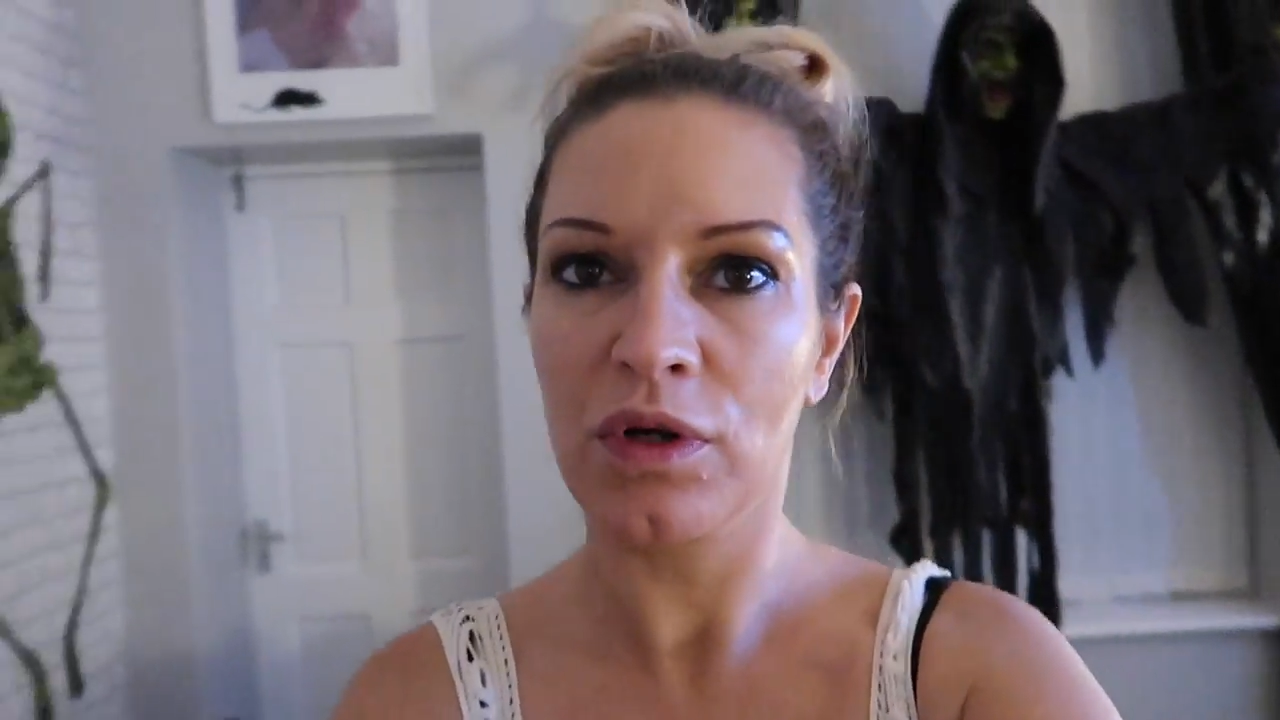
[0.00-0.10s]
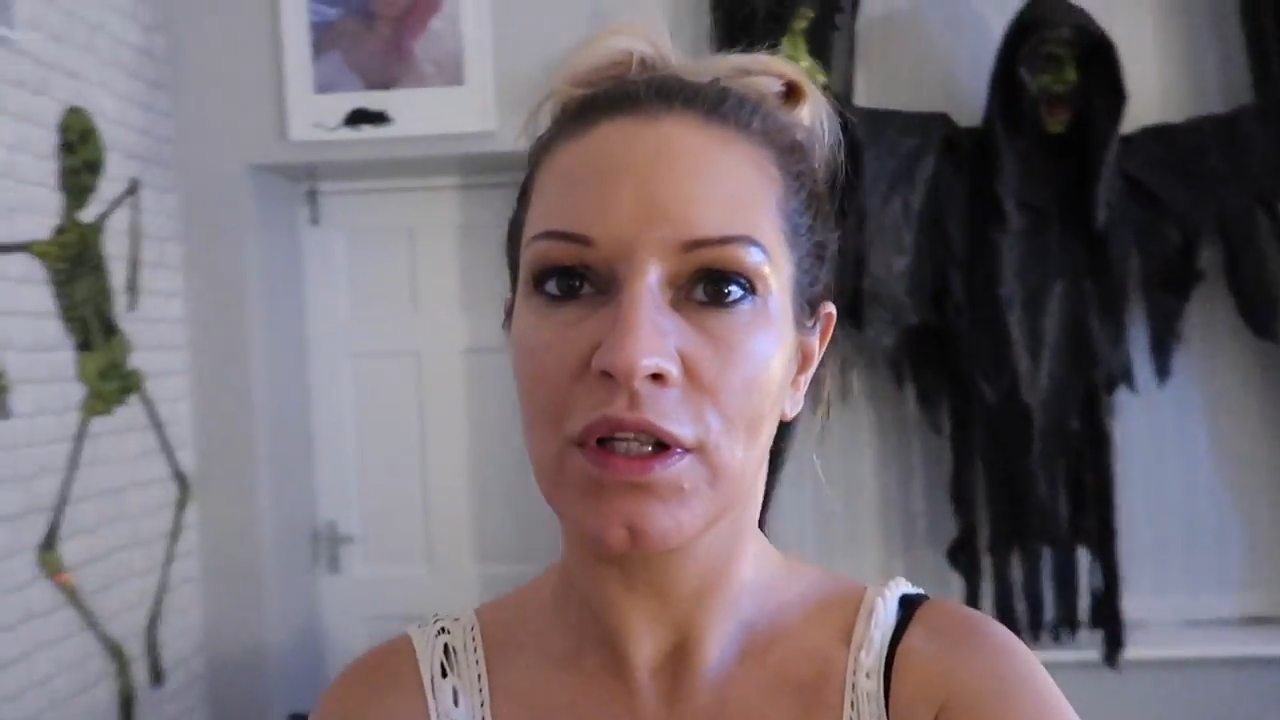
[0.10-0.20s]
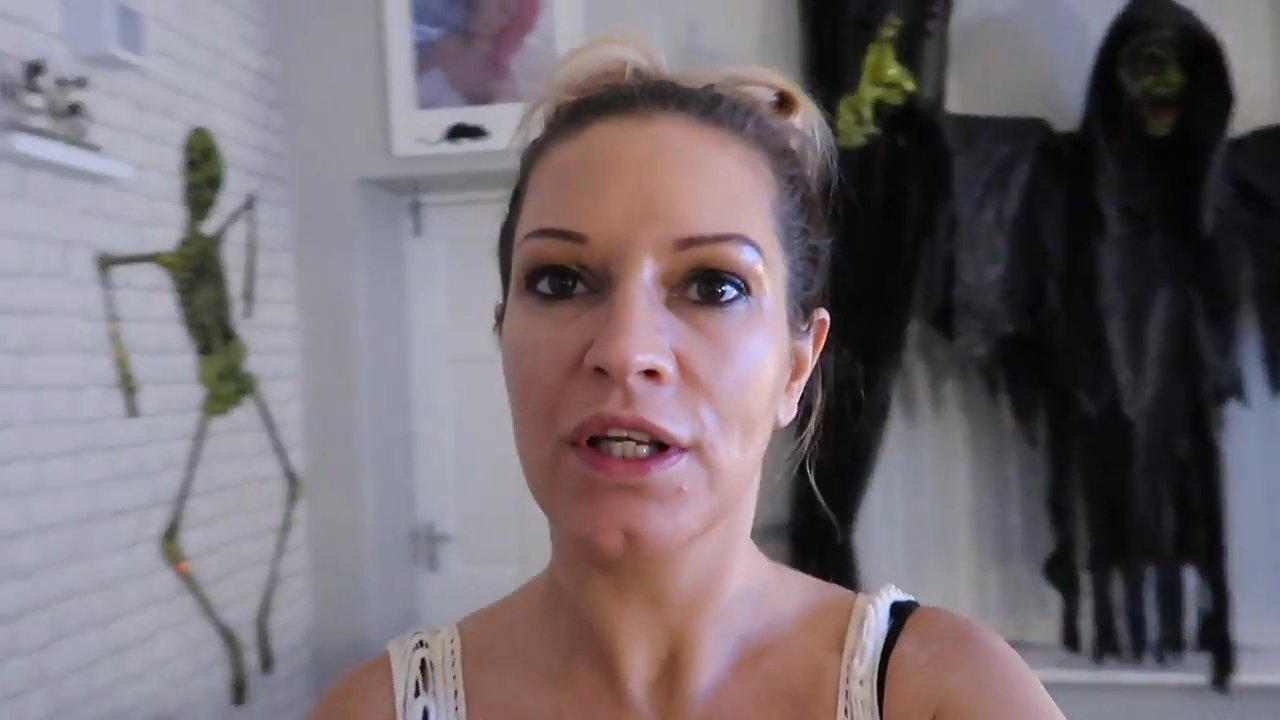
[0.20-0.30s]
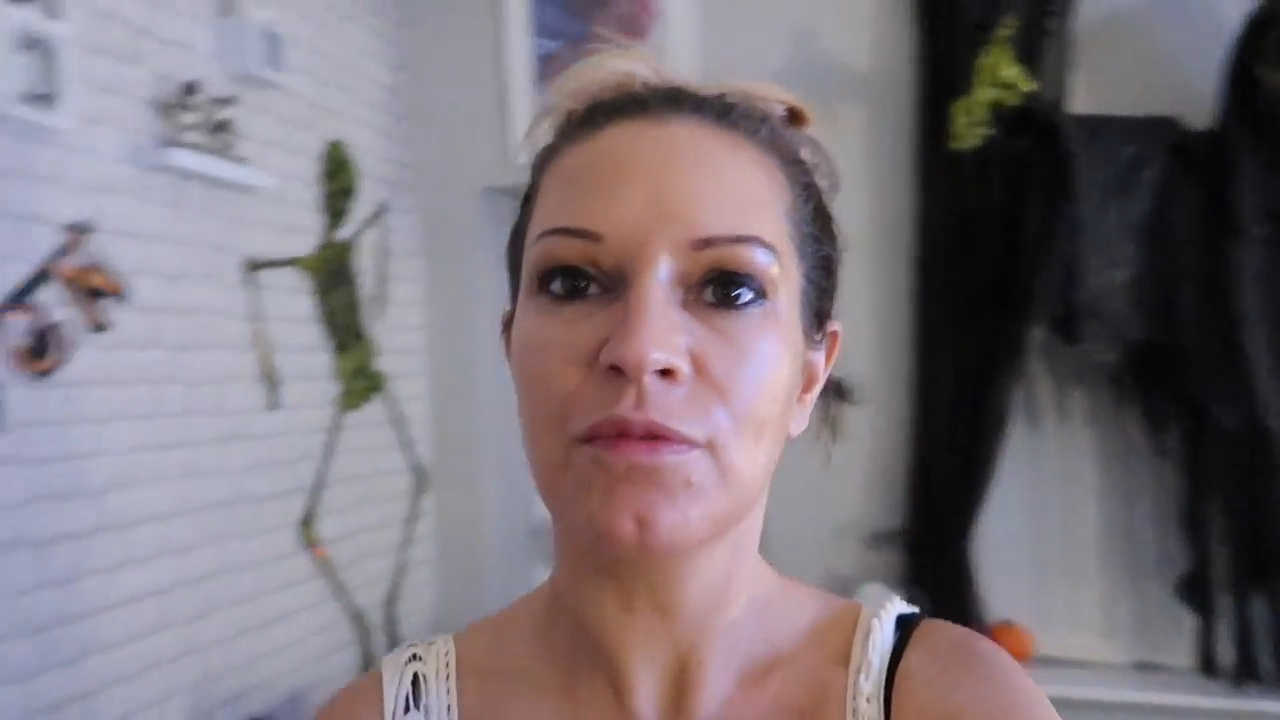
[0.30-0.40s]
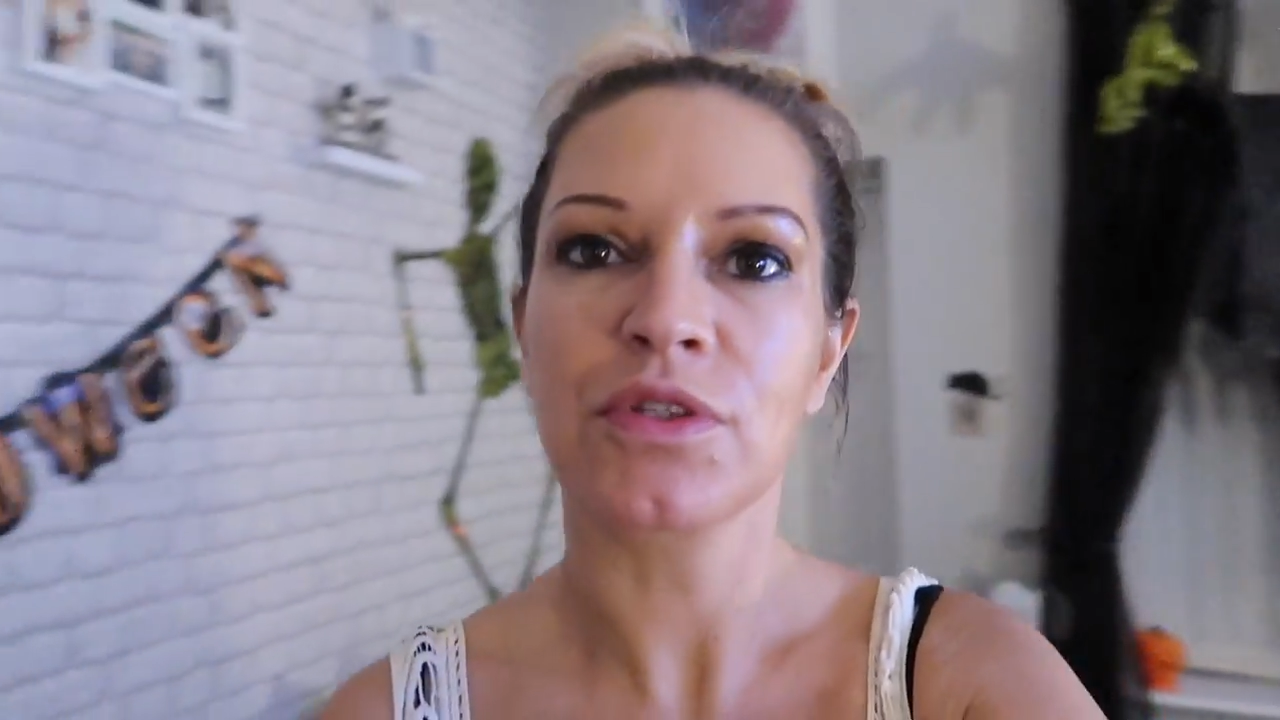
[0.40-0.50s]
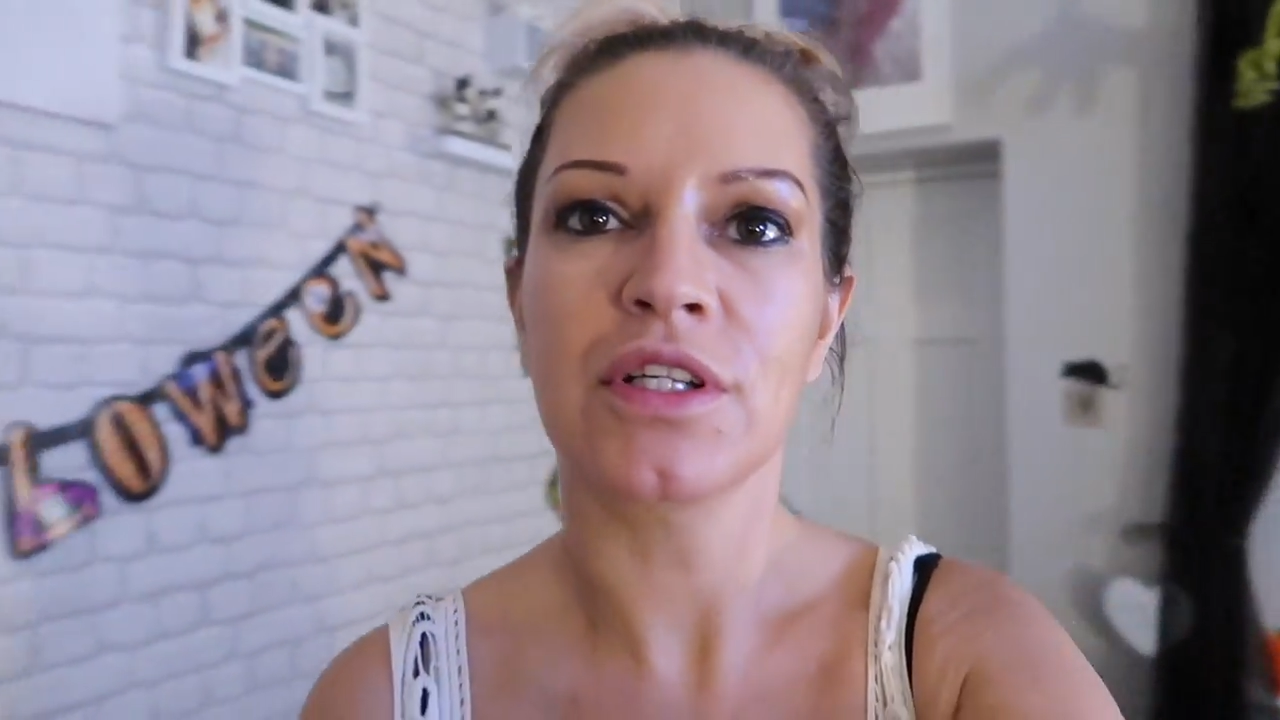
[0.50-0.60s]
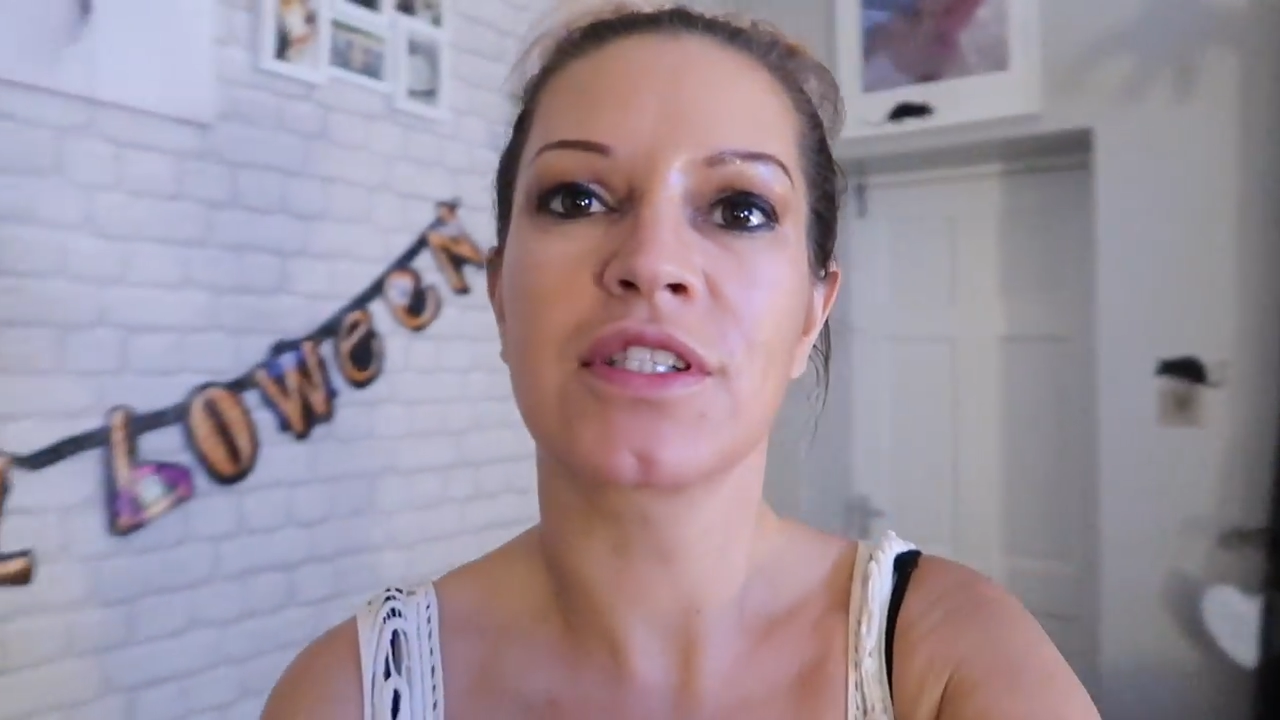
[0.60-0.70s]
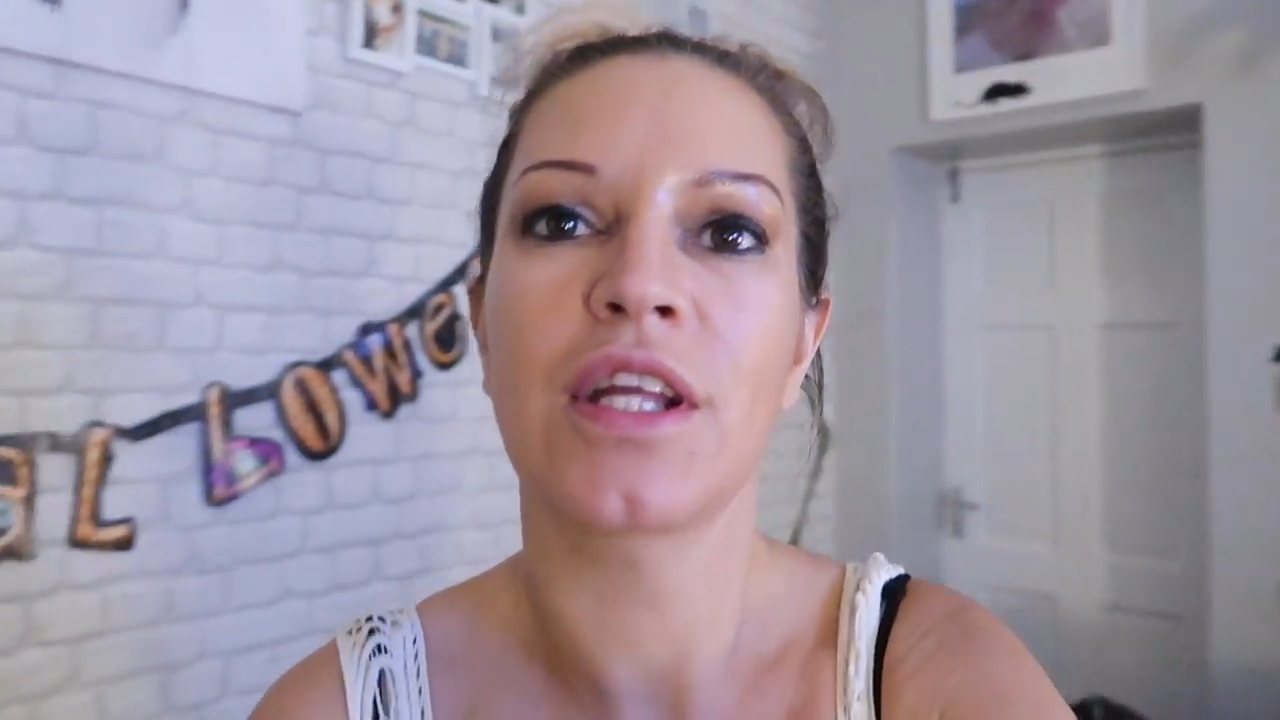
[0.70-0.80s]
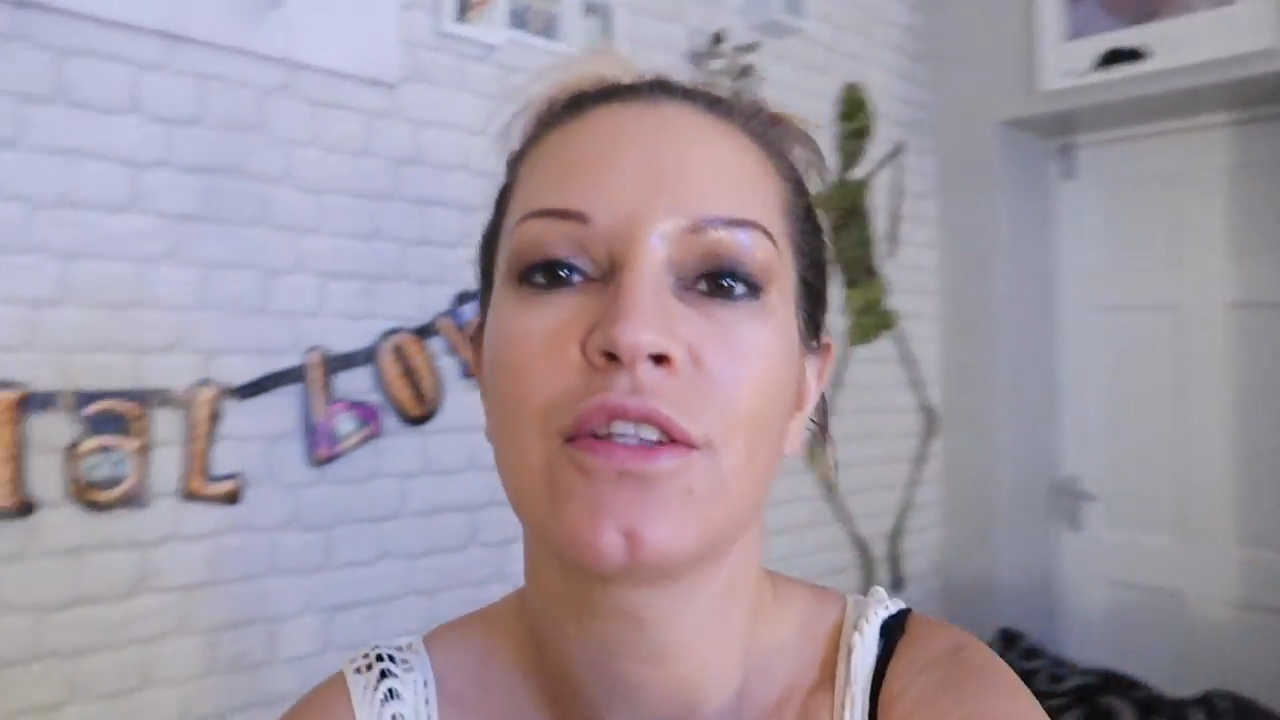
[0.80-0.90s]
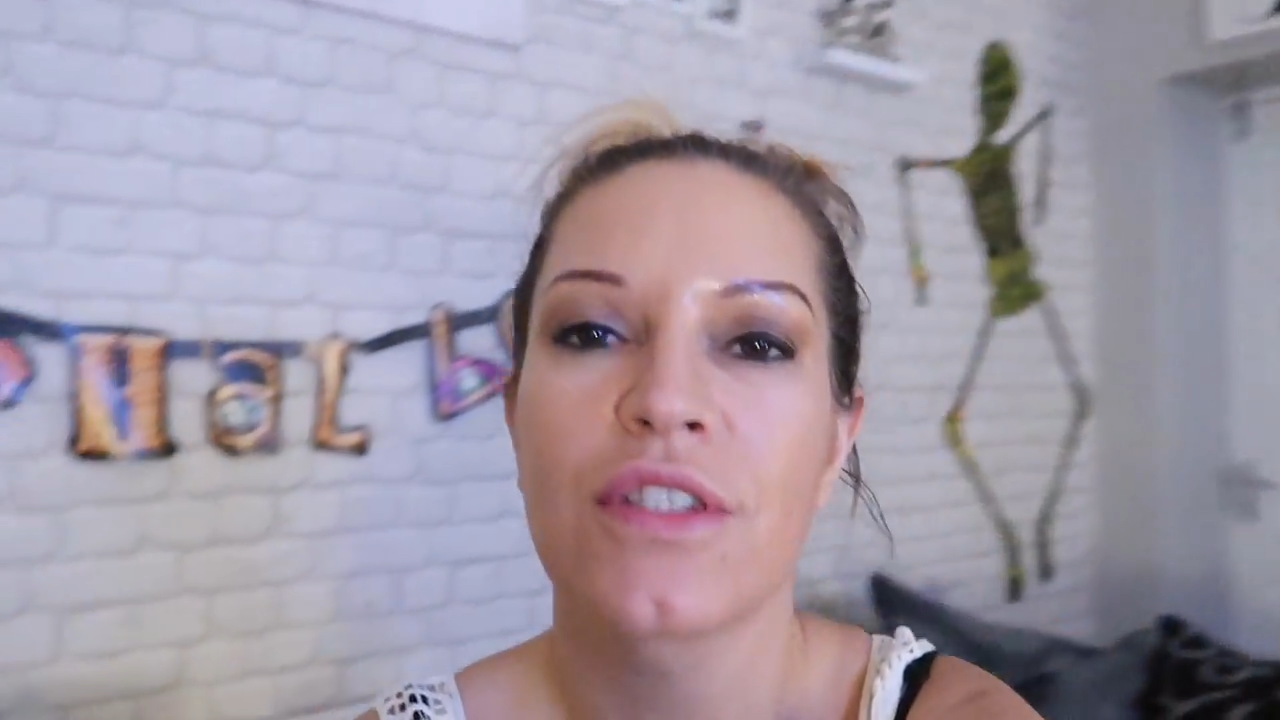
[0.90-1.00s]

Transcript: Liam's going to tell